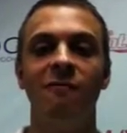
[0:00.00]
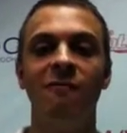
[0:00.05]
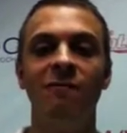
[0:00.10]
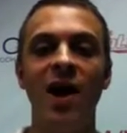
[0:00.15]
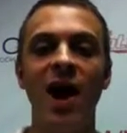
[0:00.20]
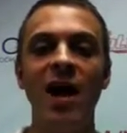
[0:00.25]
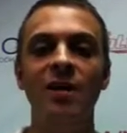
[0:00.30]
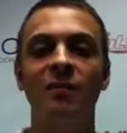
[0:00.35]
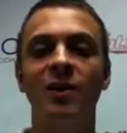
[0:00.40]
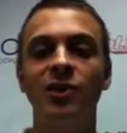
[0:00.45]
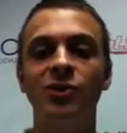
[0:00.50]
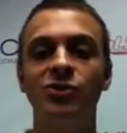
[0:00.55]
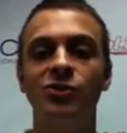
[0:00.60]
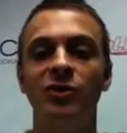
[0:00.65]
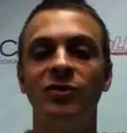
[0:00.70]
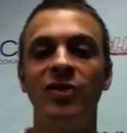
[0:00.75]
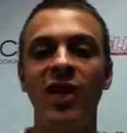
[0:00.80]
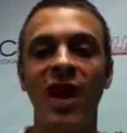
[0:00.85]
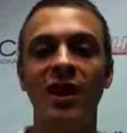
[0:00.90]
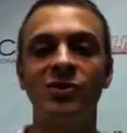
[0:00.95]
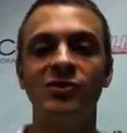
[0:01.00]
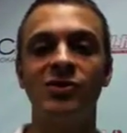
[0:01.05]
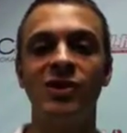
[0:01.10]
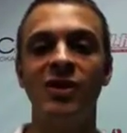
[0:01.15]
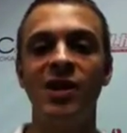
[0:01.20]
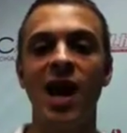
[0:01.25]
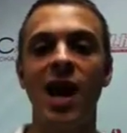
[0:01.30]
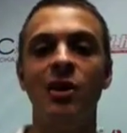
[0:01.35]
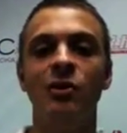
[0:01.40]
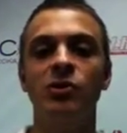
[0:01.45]

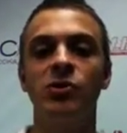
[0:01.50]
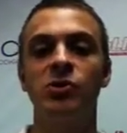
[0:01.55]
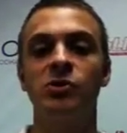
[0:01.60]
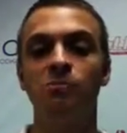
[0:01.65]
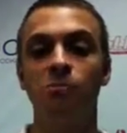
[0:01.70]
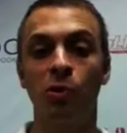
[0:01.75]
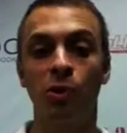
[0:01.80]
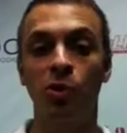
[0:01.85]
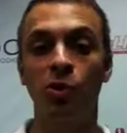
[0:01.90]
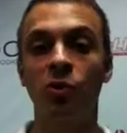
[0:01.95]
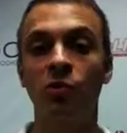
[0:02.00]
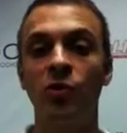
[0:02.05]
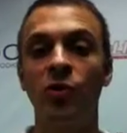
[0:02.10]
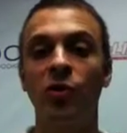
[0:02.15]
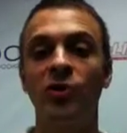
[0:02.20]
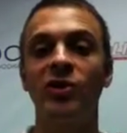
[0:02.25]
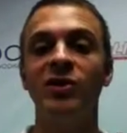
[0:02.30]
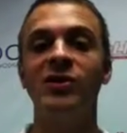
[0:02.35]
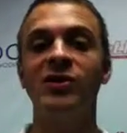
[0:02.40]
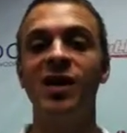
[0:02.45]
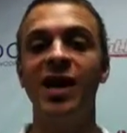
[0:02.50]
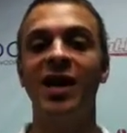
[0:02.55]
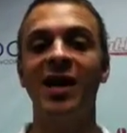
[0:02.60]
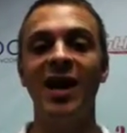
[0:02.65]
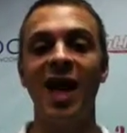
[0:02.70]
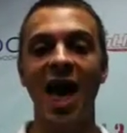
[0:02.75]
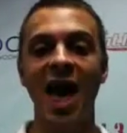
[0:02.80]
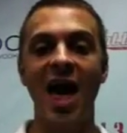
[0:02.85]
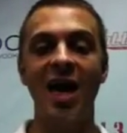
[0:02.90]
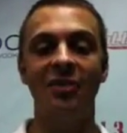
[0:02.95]
$500,000 per
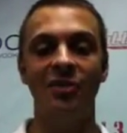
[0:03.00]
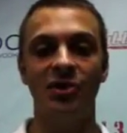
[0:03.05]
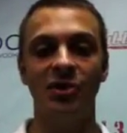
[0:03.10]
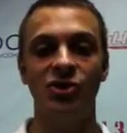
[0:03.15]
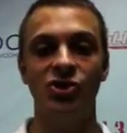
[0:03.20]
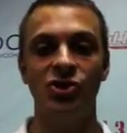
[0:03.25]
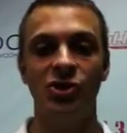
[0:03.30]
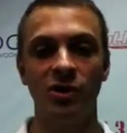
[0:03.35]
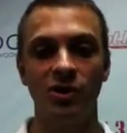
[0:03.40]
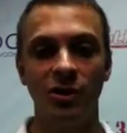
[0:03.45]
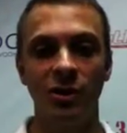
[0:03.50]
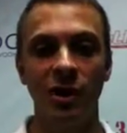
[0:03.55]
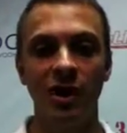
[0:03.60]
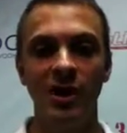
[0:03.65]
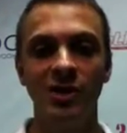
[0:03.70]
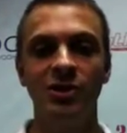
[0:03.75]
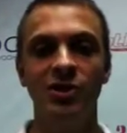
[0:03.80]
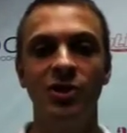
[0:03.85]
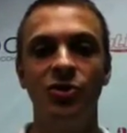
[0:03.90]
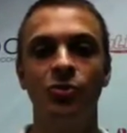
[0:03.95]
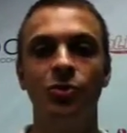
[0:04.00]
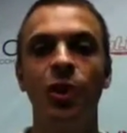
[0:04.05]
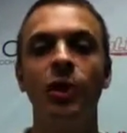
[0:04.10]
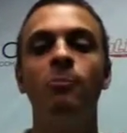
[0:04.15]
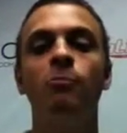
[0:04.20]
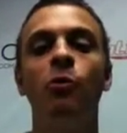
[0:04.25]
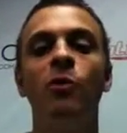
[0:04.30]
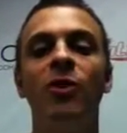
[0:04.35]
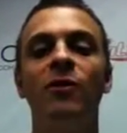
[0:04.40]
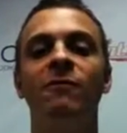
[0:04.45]
30-second ad this year to
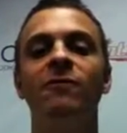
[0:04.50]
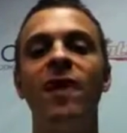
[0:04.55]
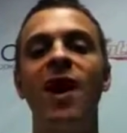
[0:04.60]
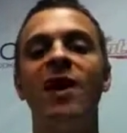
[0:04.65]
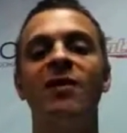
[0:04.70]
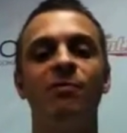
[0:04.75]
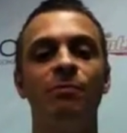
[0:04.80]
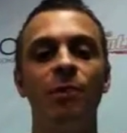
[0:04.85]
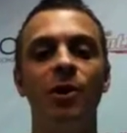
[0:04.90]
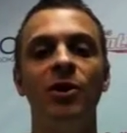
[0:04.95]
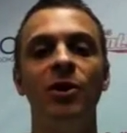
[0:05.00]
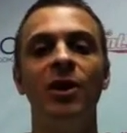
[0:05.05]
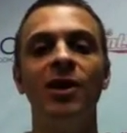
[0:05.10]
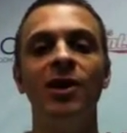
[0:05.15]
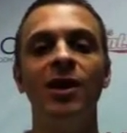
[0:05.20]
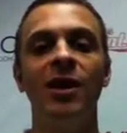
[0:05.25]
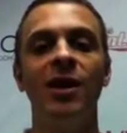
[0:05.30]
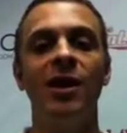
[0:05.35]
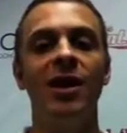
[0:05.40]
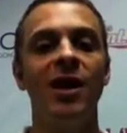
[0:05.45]
$3.5 million.